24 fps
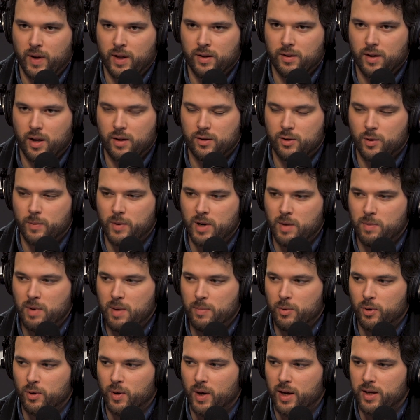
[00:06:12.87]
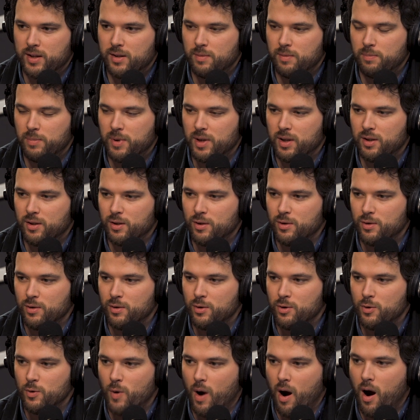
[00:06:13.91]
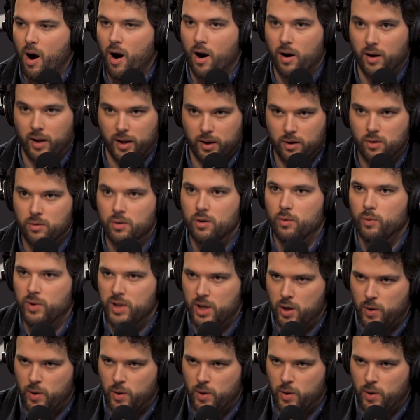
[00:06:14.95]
and and so many people I speak to who are like, you know, when mm-hmm.